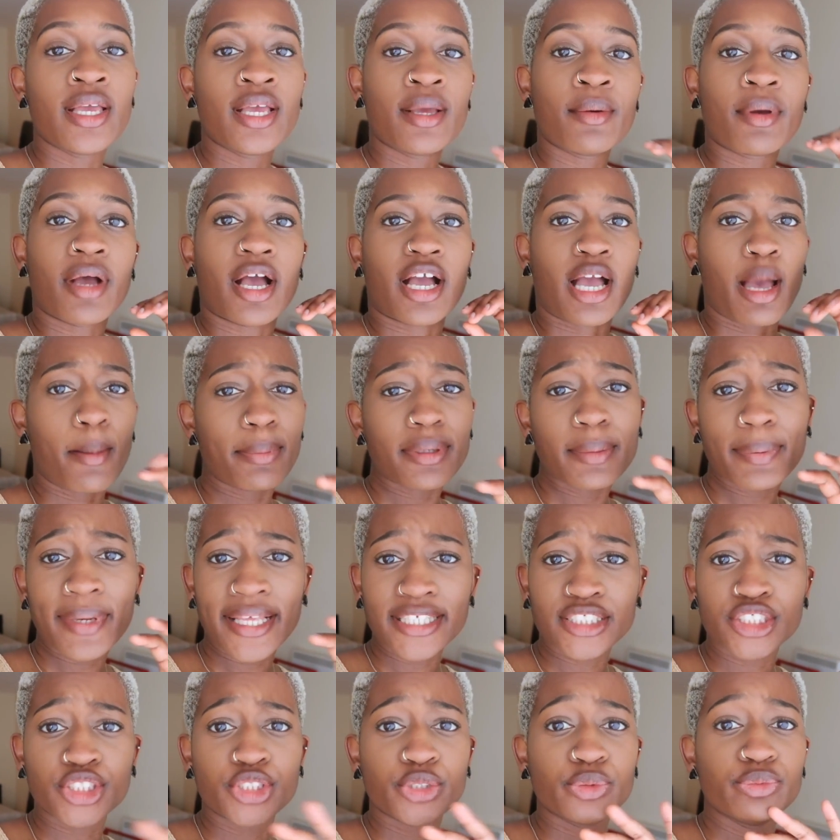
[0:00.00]
a couple of
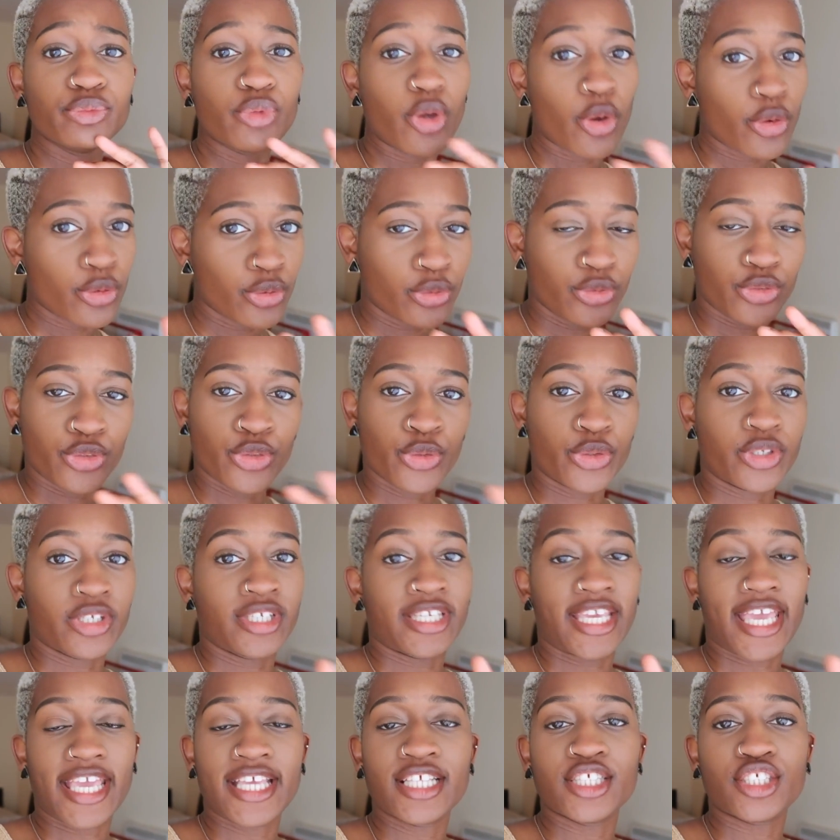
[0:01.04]
places you know you can
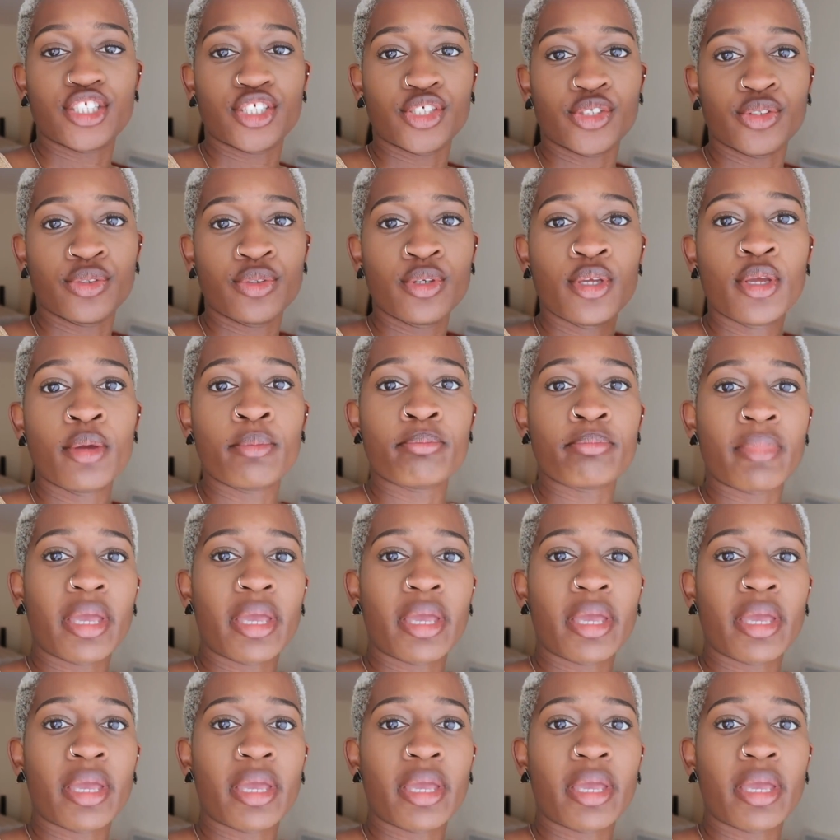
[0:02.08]
get into.